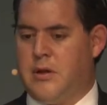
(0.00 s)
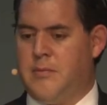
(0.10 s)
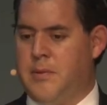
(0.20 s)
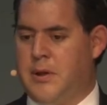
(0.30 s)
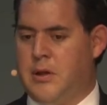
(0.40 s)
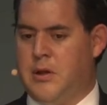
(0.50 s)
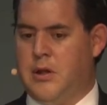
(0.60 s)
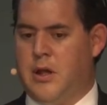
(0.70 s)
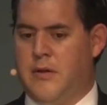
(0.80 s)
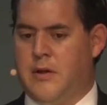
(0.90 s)

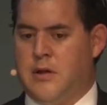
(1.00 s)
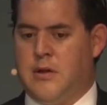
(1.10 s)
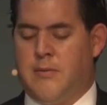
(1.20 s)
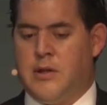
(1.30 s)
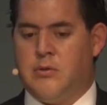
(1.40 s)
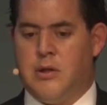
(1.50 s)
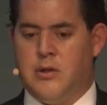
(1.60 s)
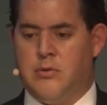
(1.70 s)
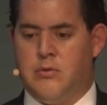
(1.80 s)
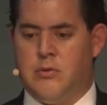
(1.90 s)
company, and then eventually
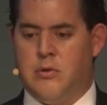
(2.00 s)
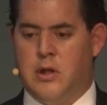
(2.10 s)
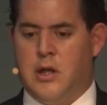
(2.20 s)
you